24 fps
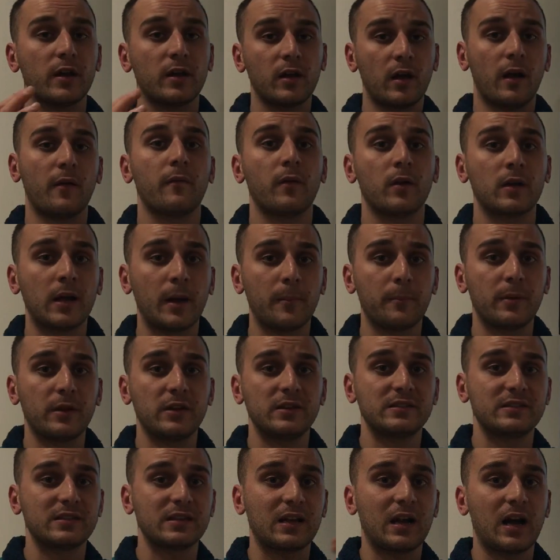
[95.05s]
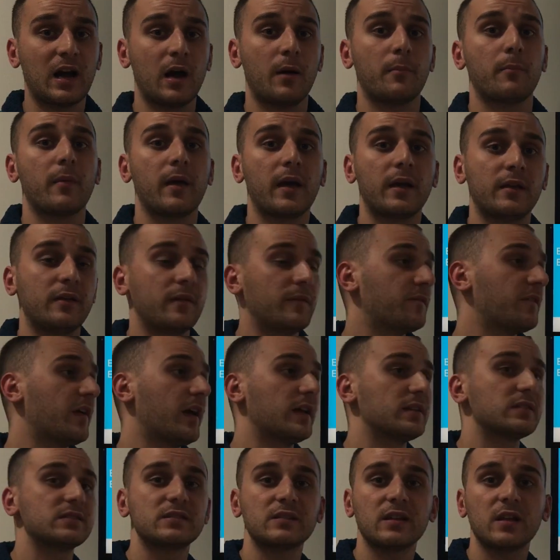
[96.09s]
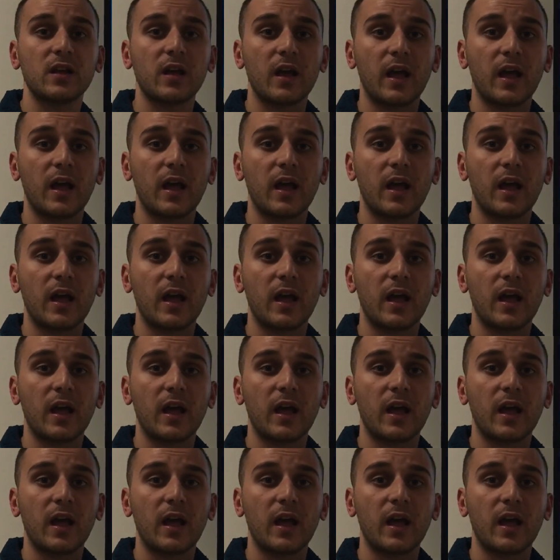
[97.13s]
companies to come and invest